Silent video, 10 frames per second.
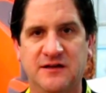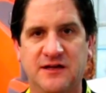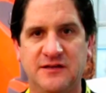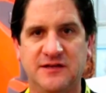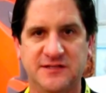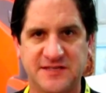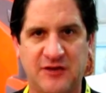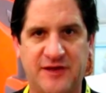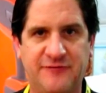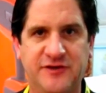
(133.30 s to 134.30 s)
in
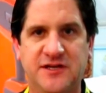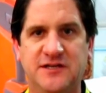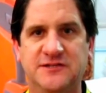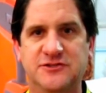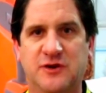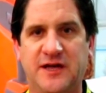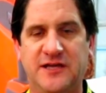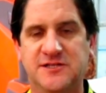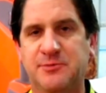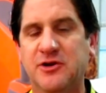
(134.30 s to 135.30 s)
South Africa, in
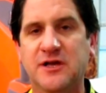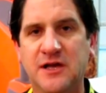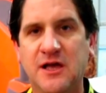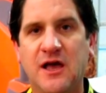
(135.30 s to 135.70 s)
Johannesburg.